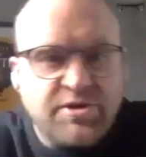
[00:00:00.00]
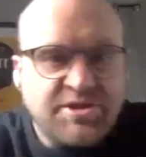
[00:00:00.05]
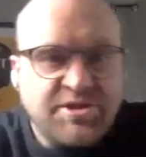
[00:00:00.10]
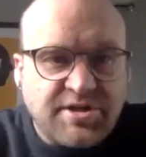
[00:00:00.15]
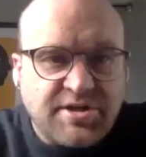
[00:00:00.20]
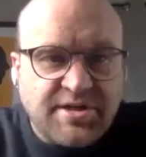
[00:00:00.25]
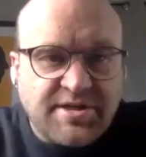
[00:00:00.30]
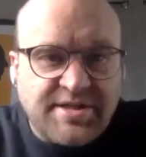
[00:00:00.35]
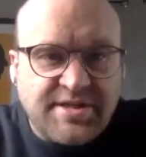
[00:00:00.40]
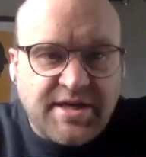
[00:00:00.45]

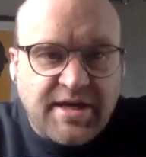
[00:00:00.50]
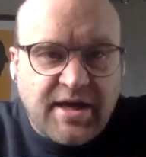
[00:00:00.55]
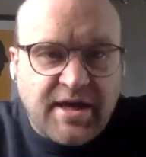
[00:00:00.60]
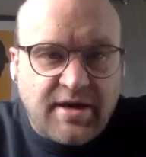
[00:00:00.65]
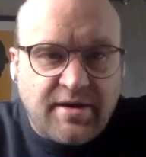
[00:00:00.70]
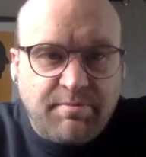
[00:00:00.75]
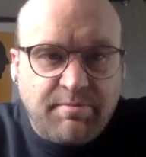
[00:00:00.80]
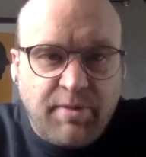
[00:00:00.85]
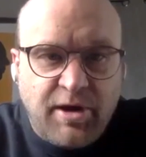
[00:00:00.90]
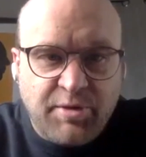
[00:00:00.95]
always good to
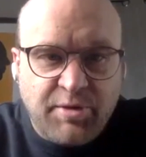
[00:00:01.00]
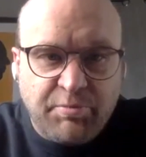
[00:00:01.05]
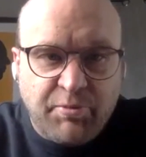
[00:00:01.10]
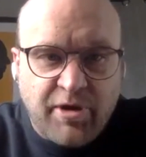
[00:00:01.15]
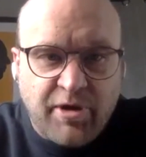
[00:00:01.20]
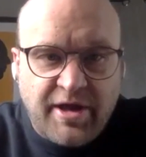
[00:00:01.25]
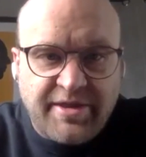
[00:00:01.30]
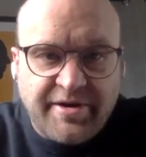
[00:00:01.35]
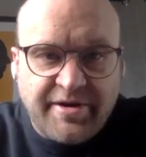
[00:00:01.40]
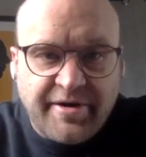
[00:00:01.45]
see a
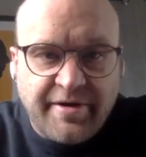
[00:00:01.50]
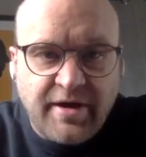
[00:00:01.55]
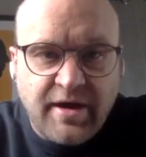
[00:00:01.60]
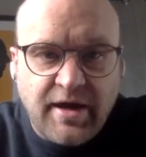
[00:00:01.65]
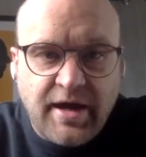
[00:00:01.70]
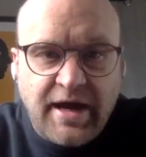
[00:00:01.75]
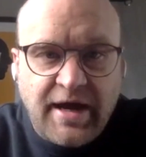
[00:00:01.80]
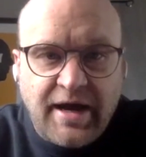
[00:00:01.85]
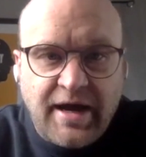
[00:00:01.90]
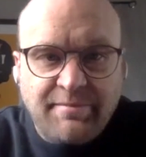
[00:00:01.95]
bald
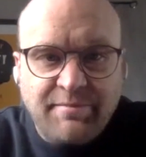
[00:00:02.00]
brother.